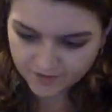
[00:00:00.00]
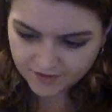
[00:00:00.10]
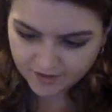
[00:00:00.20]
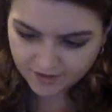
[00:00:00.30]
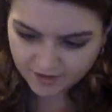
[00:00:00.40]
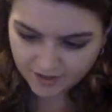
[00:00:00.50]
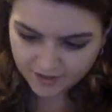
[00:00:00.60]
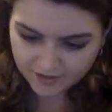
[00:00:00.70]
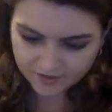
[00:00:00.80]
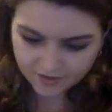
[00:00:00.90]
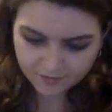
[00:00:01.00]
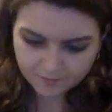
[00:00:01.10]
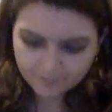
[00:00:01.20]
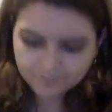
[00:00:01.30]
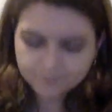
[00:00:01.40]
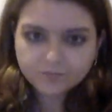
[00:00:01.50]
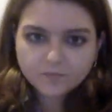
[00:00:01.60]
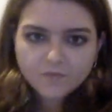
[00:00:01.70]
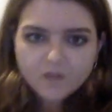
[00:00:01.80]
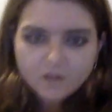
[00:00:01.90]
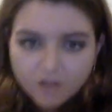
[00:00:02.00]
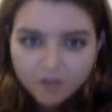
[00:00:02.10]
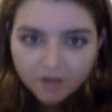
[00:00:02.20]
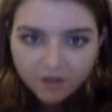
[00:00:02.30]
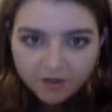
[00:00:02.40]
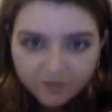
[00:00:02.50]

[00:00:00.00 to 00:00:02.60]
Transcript: There are some of the